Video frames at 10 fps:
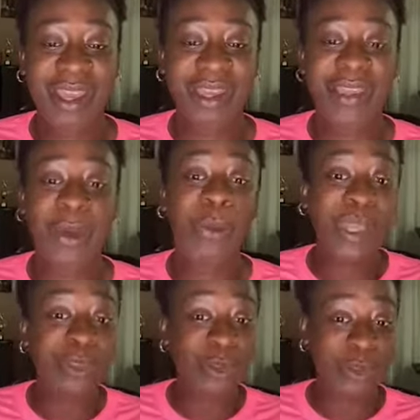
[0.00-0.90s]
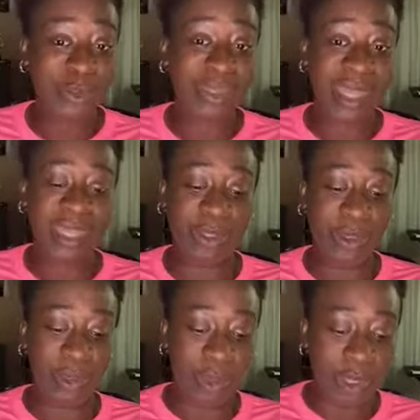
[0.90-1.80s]
Now, when you do that
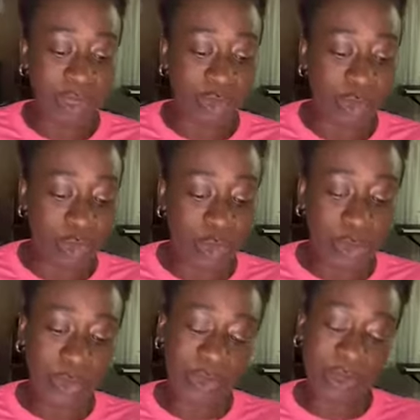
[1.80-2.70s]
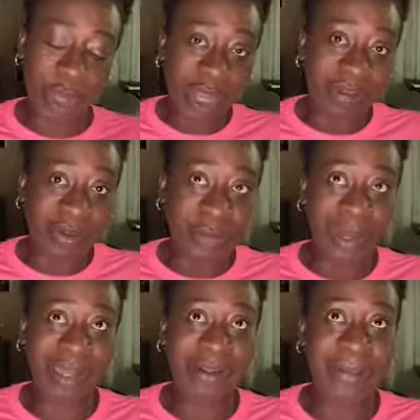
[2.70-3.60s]
though, do you
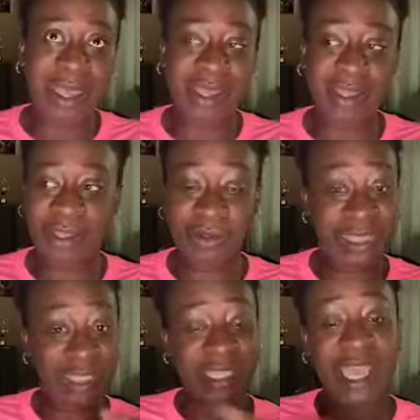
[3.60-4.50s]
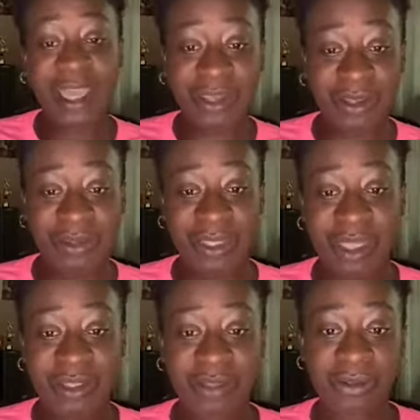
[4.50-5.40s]
recommend, they tag you,
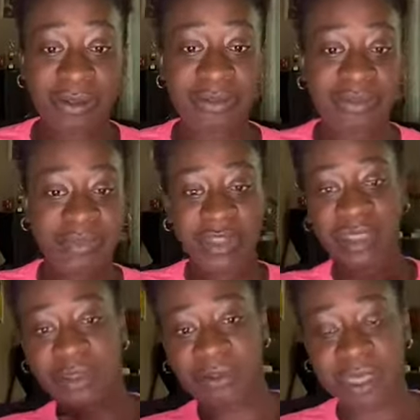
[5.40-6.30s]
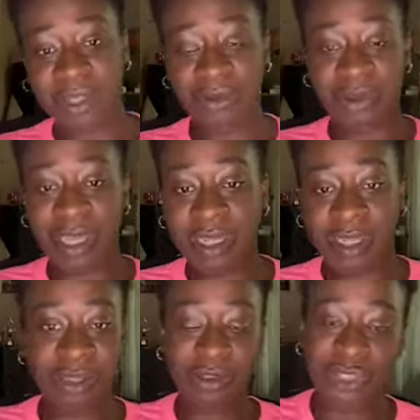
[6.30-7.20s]
say, video made or
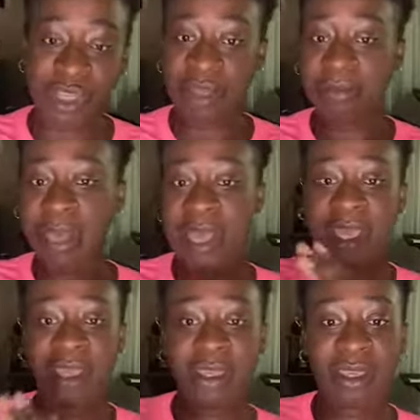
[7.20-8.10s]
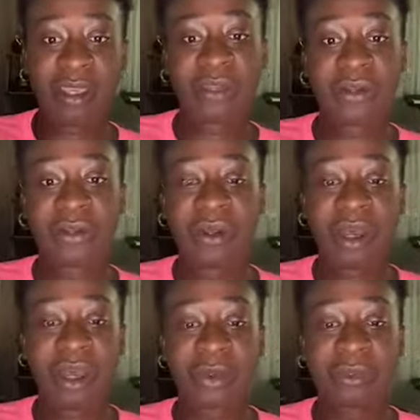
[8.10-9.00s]
edited or shot by,
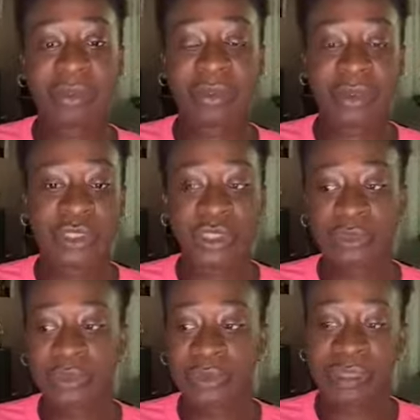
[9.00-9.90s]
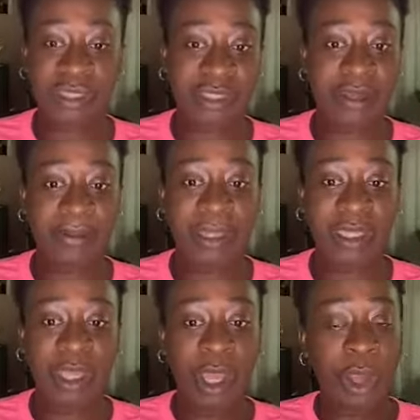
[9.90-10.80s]
Coach Erue and his
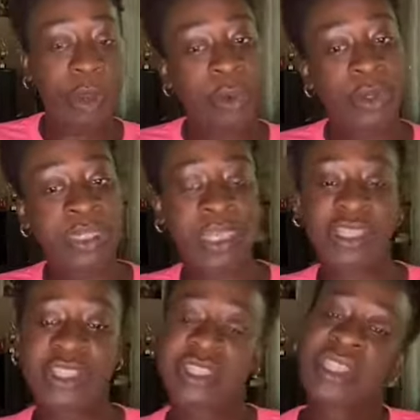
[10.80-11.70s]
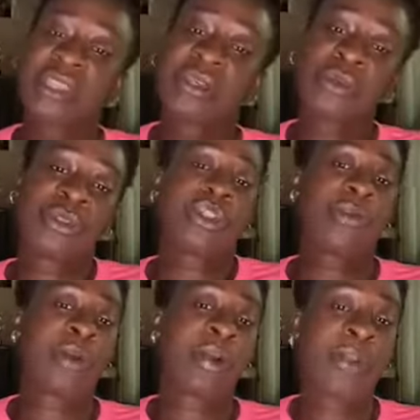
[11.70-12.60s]
company, or do they just take the ownership
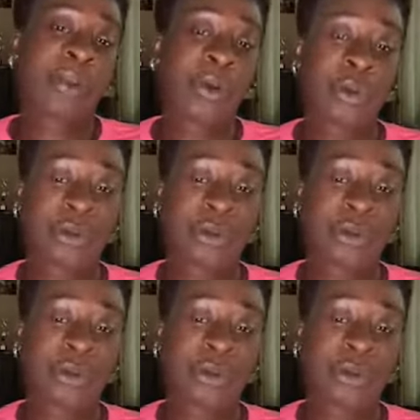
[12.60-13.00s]
on their own?